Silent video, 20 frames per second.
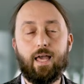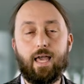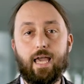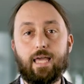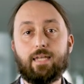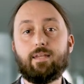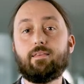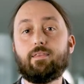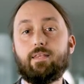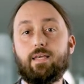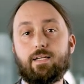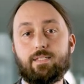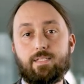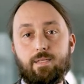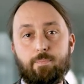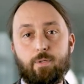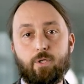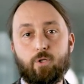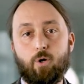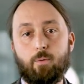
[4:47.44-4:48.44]
Adding the
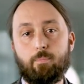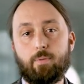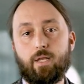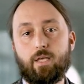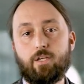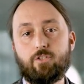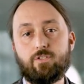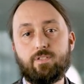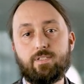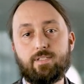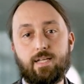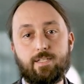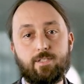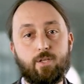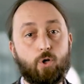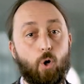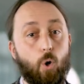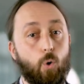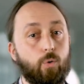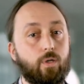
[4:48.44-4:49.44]
excipient combinations does
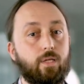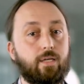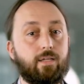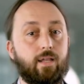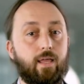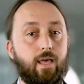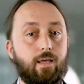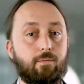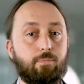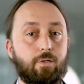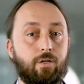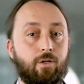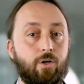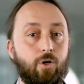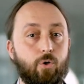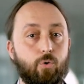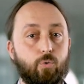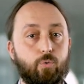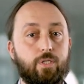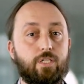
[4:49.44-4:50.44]
not only enable
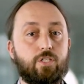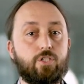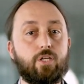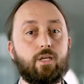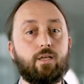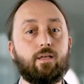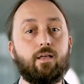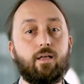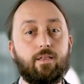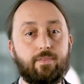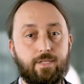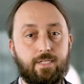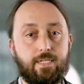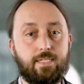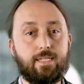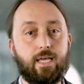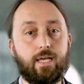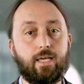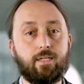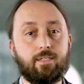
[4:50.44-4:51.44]
reaching the
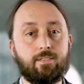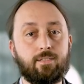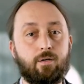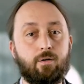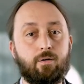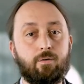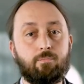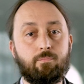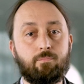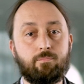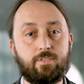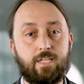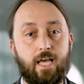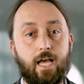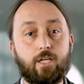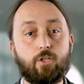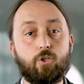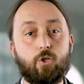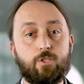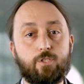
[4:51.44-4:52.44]
desired
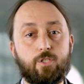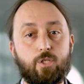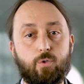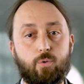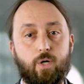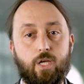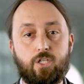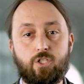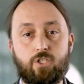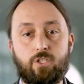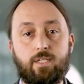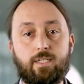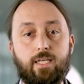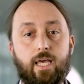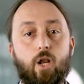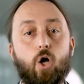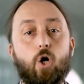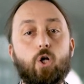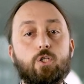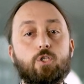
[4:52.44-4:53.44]
target concentration, it
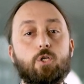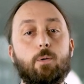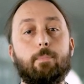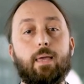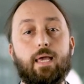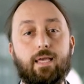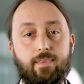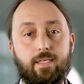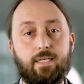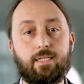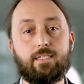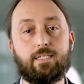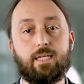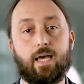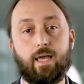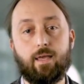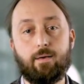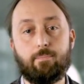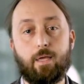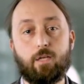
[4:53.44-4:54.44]
can also make the
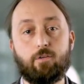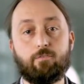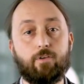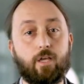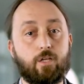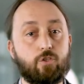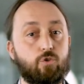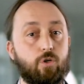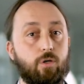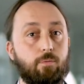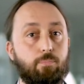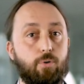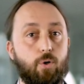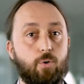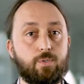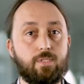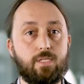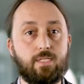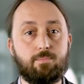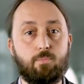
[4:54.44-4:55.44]
entire manufacturing
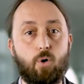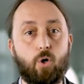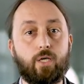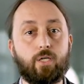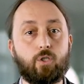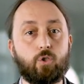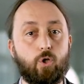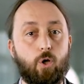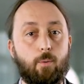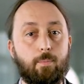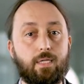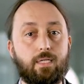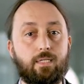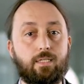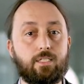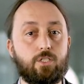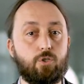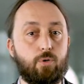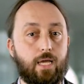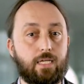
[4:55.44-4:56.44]
process more
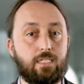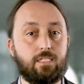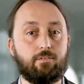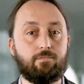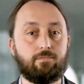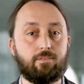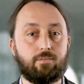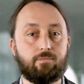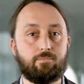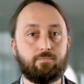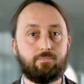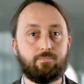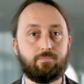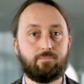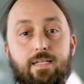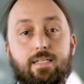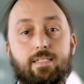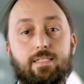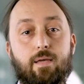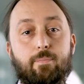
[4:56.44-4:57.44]
economically attractive.
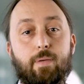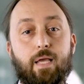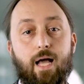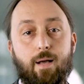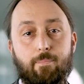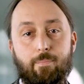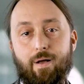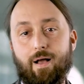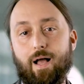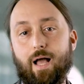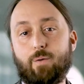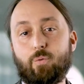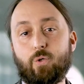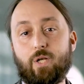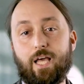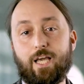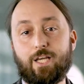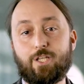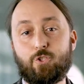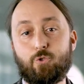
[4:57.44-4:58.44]
Summing up, I would
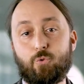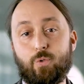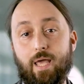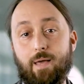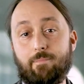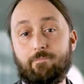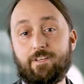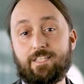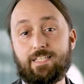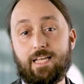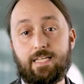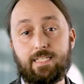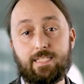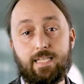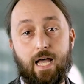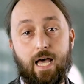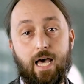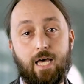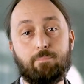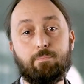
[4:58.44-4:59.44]
like to re-emphasize the
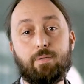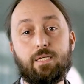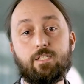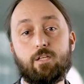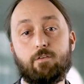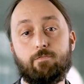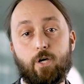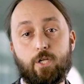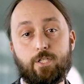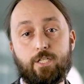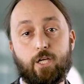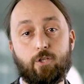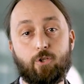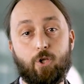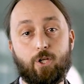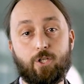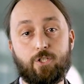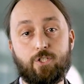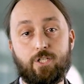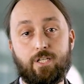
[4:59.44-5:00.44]
heart piece of our
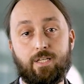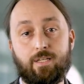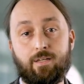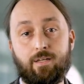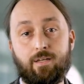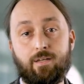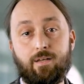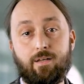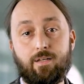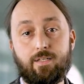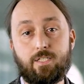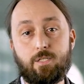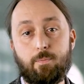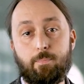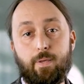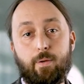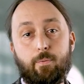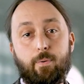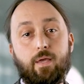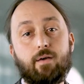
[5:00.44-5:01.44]
technology:
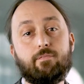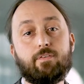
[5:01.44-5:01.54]
superior